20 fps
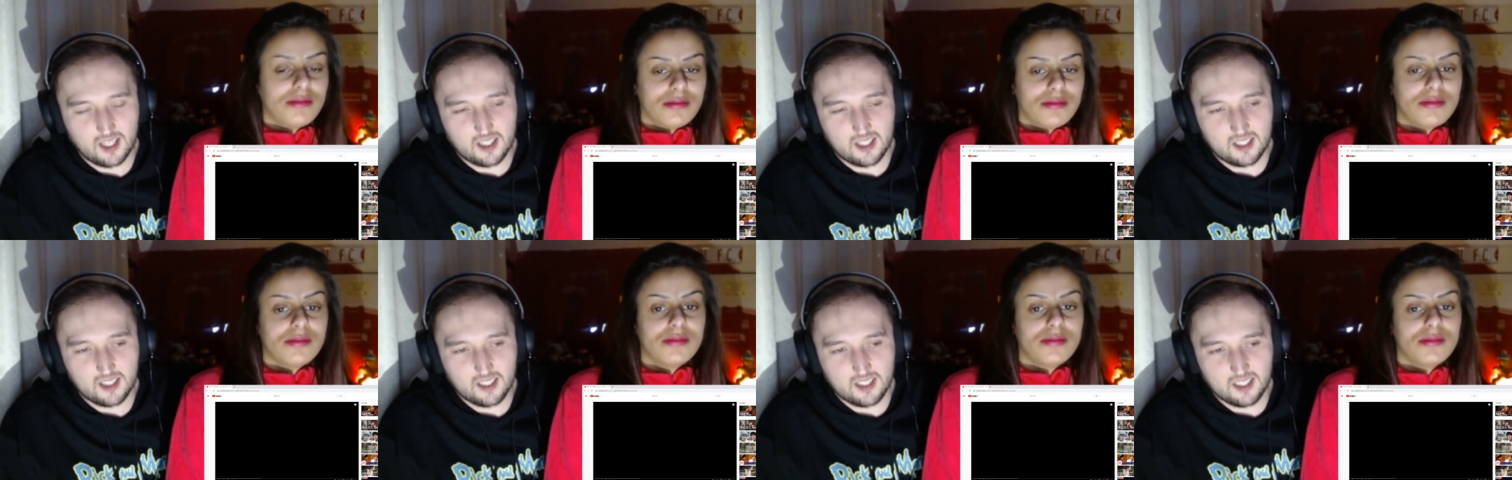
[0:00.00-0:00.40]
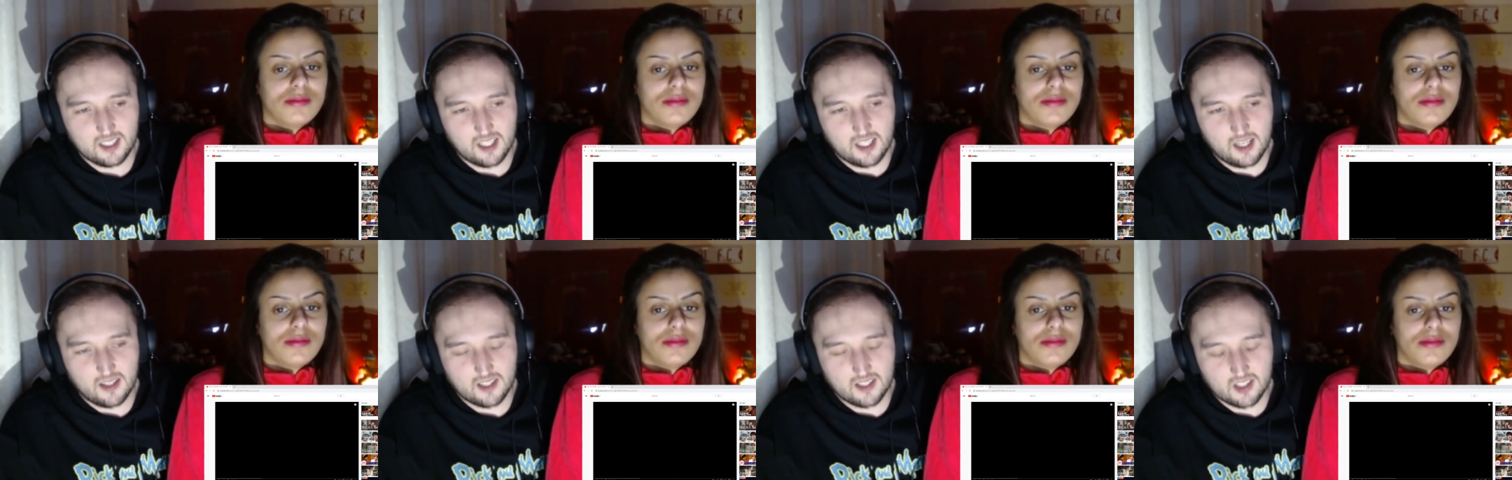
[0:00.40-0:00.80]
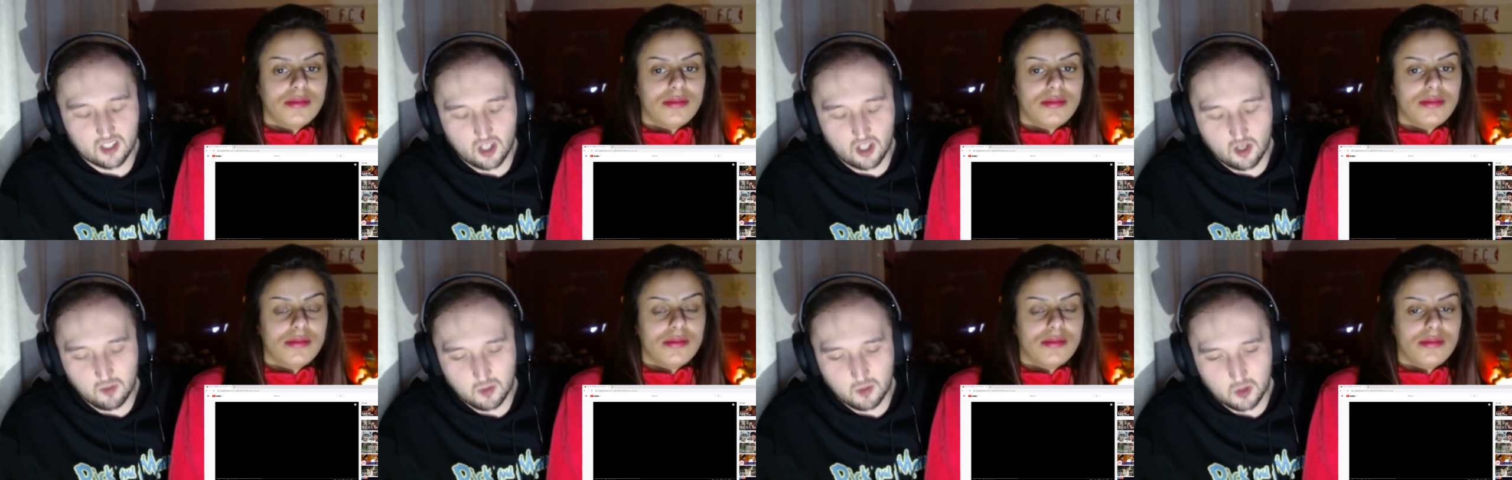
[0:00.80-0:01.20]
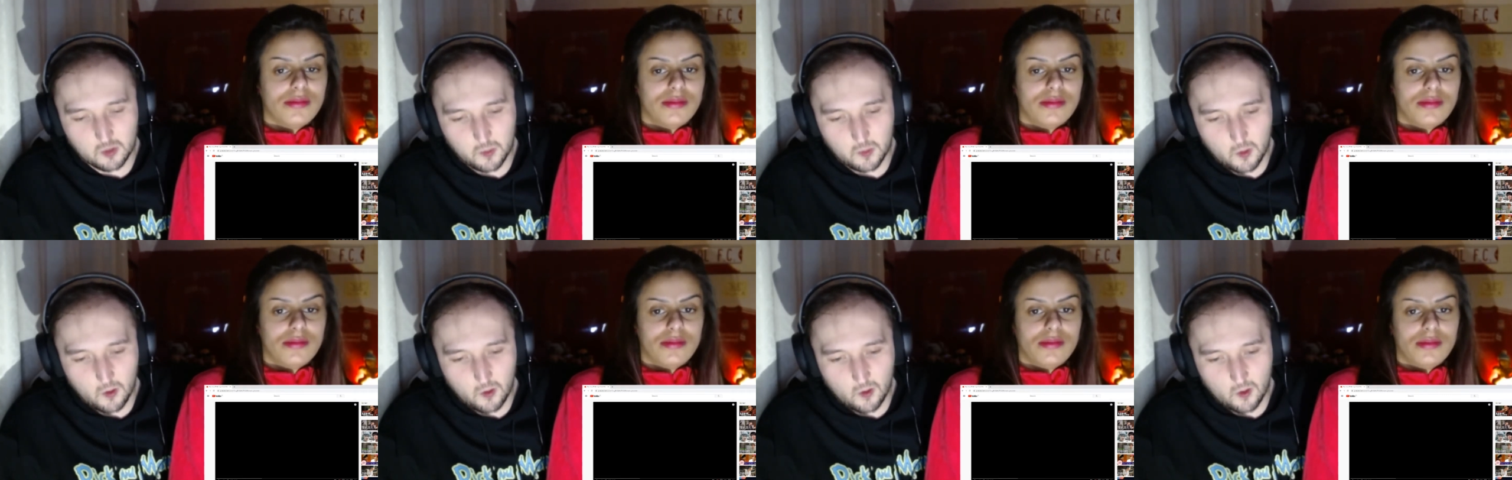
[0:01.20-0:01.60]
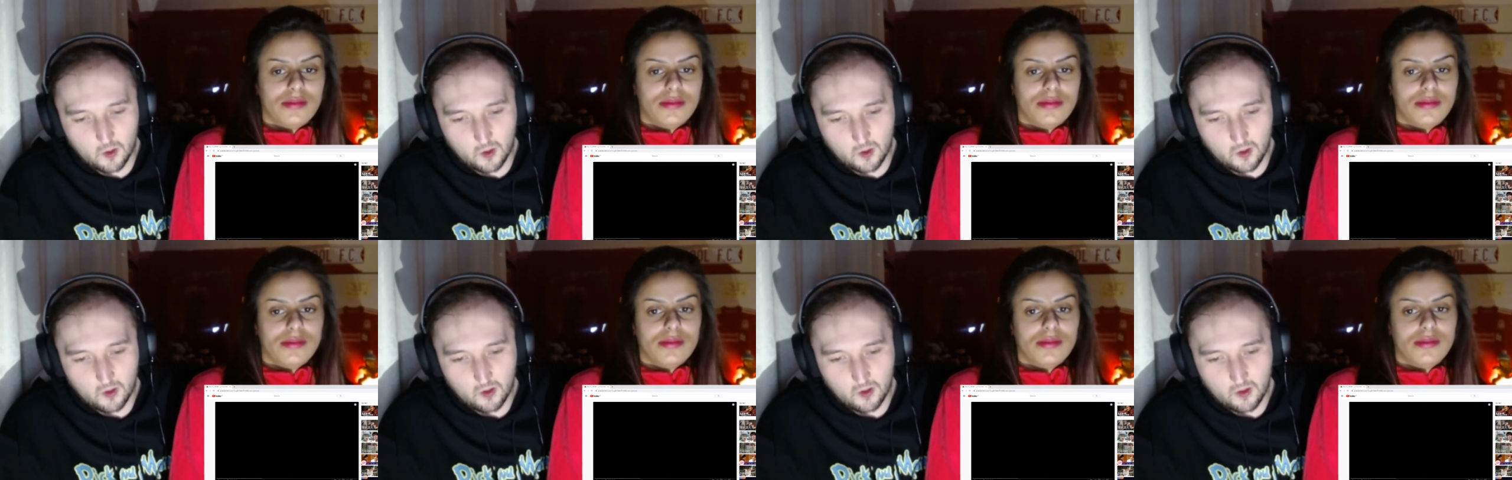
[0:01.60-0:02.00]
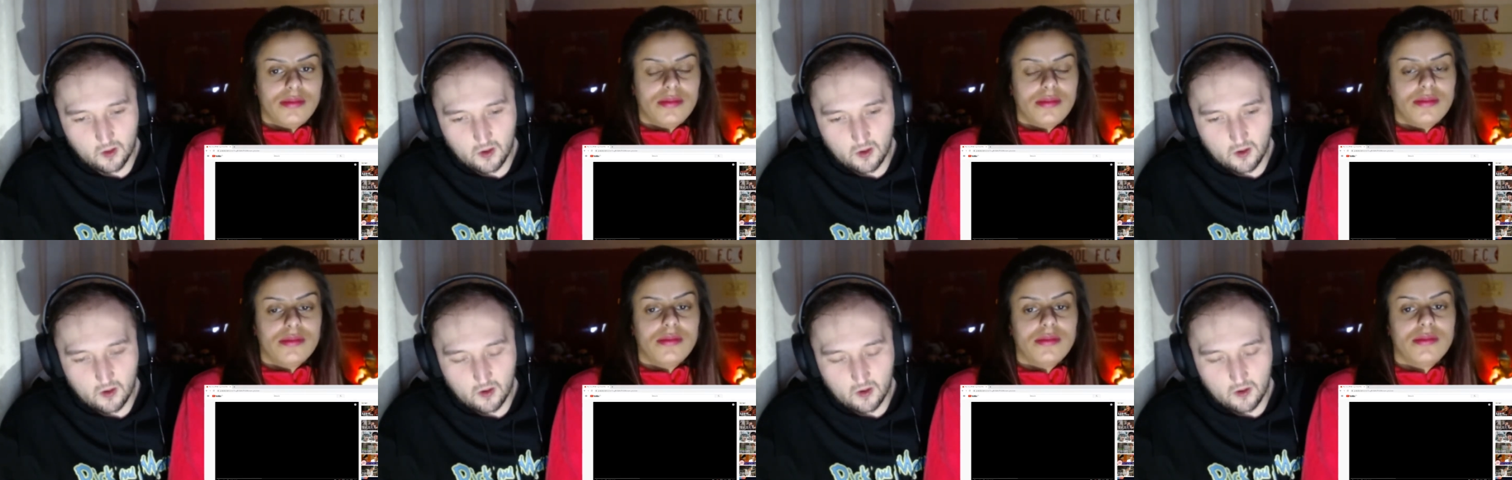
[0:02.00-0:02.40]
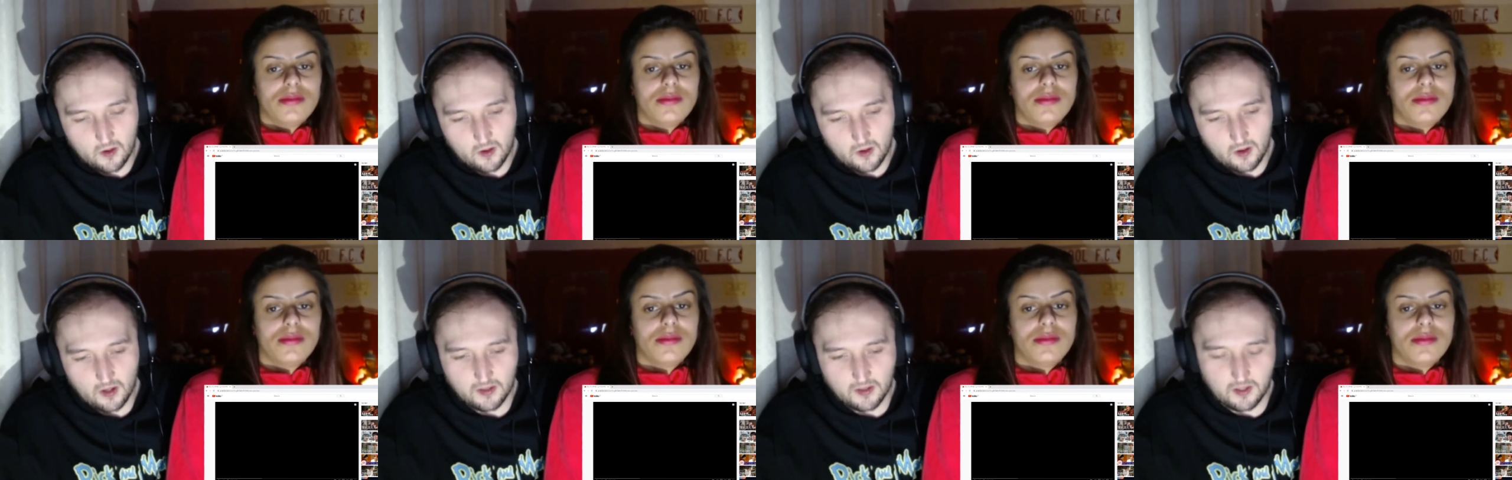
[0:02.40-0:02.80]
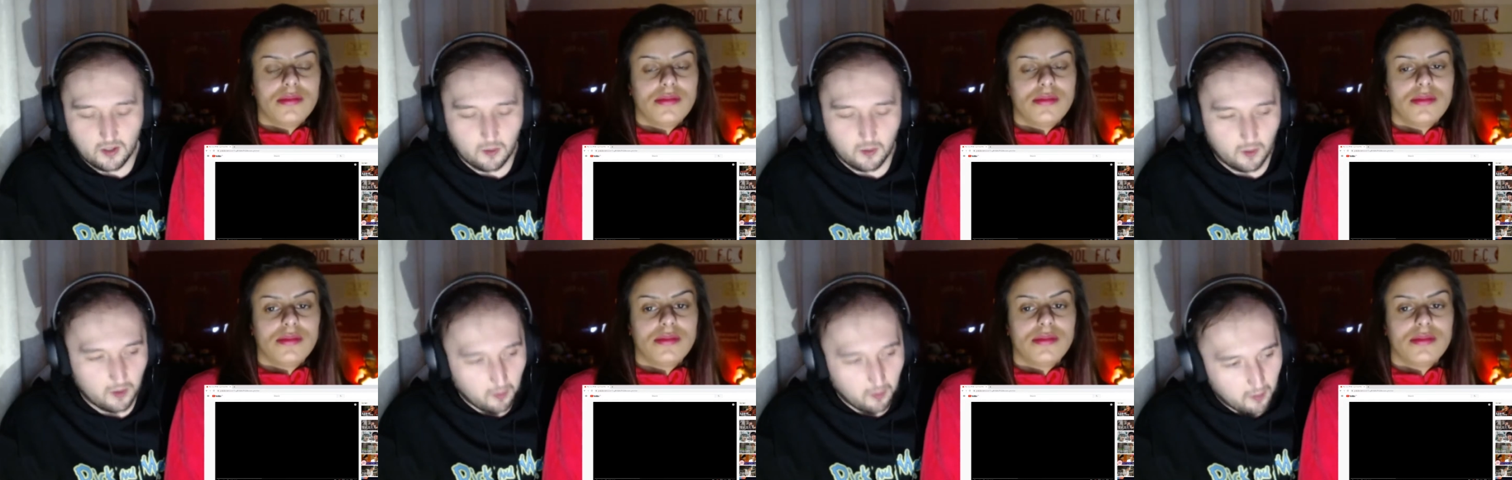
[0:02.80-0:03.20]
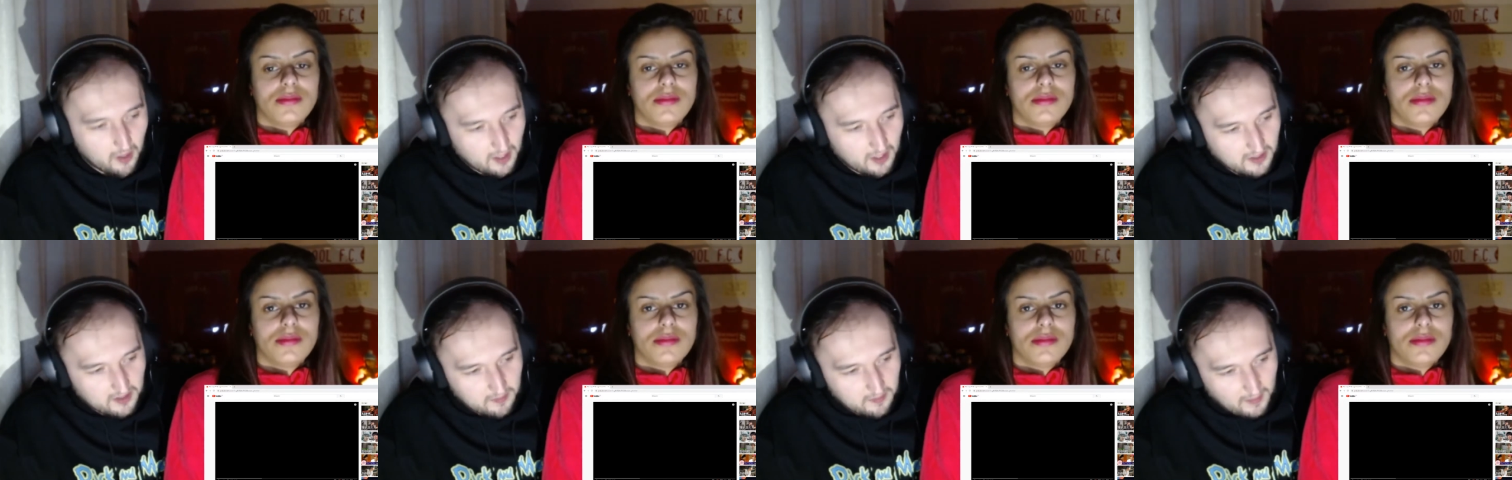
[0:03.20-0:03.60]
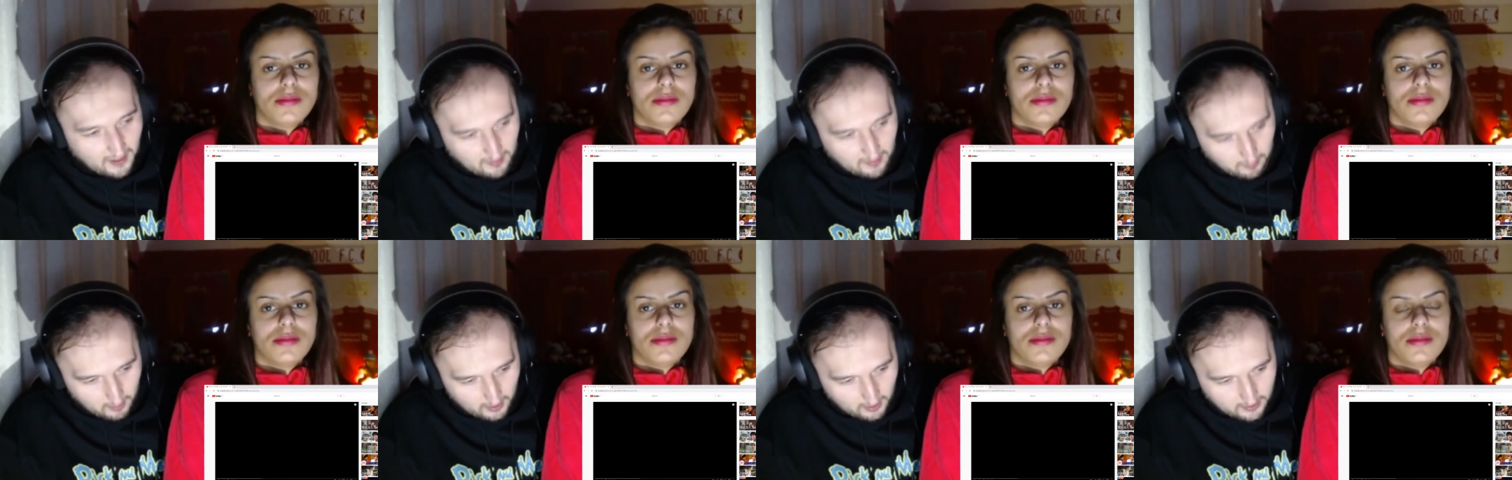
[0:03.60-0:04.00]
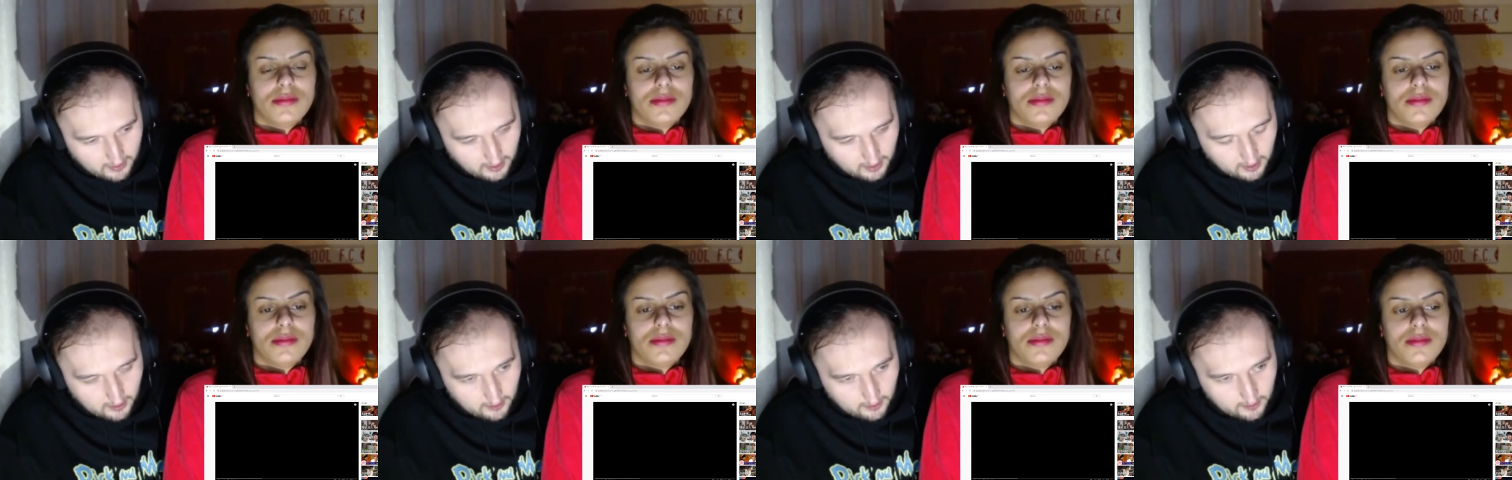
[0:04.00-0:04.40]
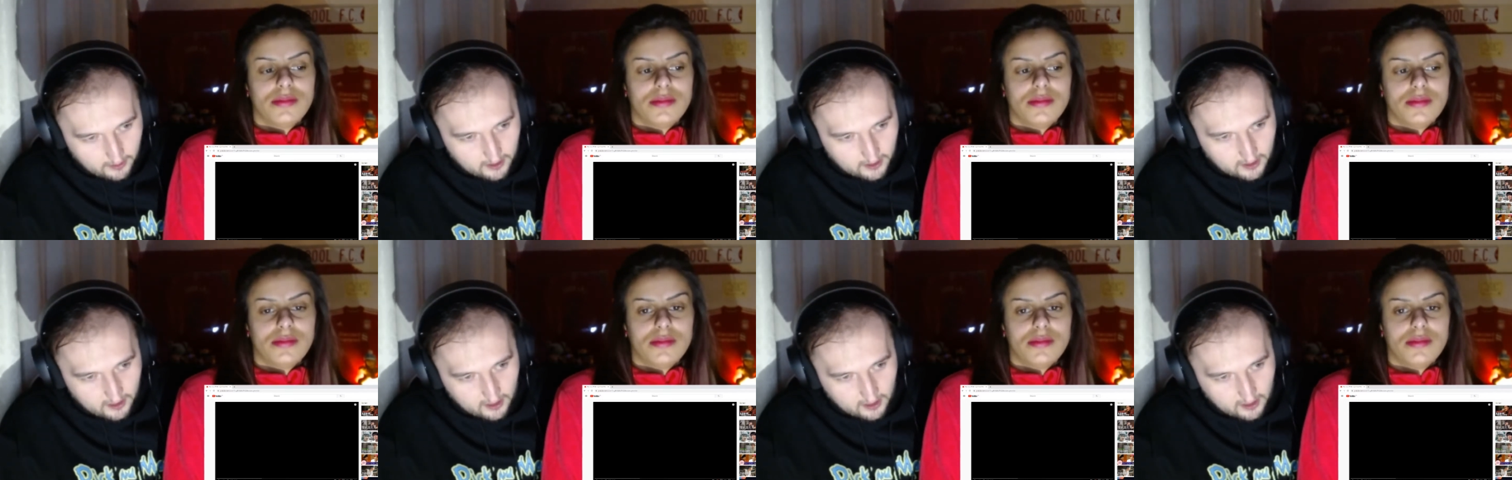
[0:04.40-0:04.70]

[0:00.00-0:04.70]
Speaker 1: you know, it's so much more I don't know what the word best word to use.